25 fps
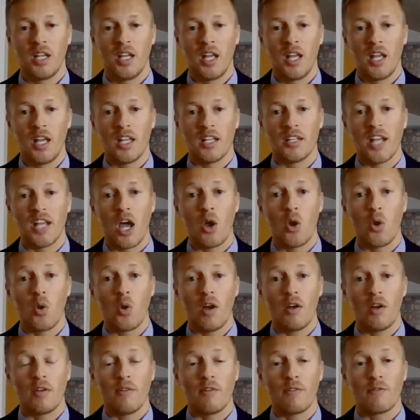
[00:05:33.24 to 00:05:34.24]
Now,
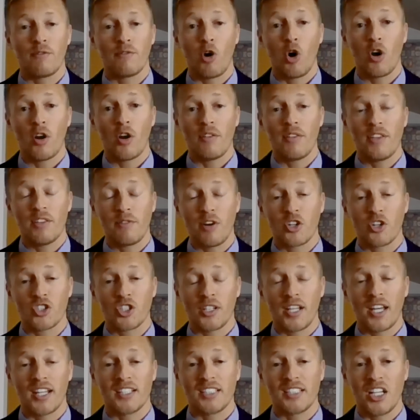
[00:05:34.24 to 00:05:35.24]
for the
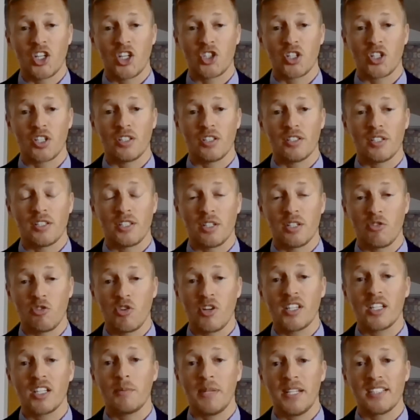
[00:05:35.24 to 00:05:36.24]
virtualization to
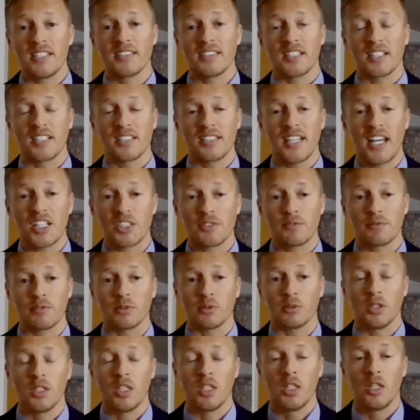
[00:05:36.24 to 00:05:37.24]
really be
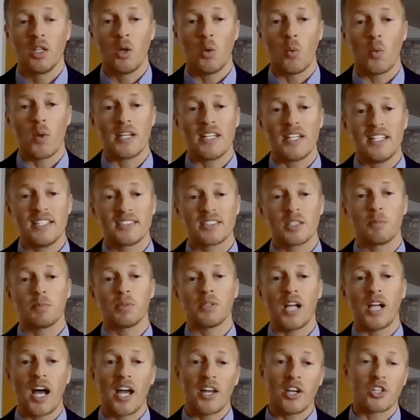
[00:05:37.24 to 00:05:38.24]
successful, we need
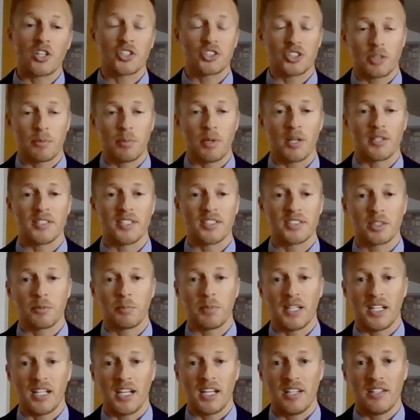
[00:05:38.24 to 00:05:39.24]
suppliers to
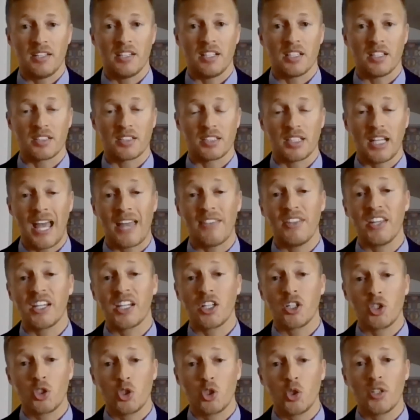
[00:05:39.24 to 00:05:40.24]
participate in this, and they
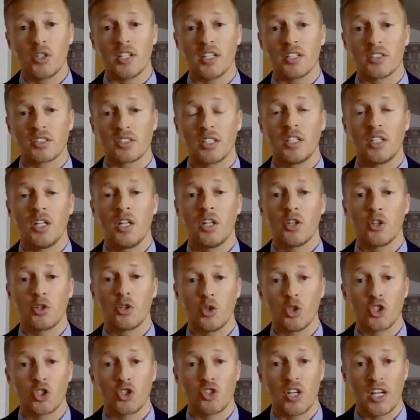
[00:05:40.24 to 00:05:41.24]
can do this
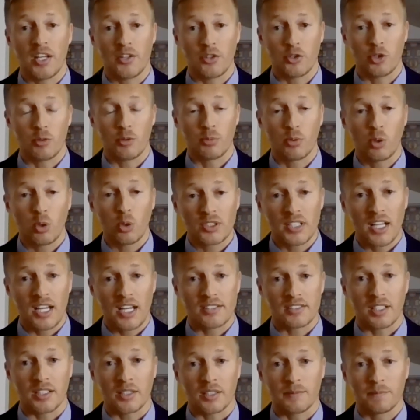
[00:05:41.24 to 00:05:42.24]
through straight-through
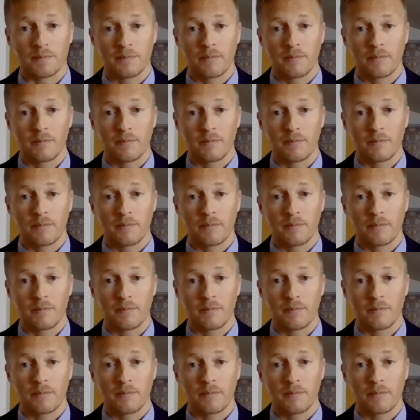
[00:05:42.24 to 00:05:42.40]
processing.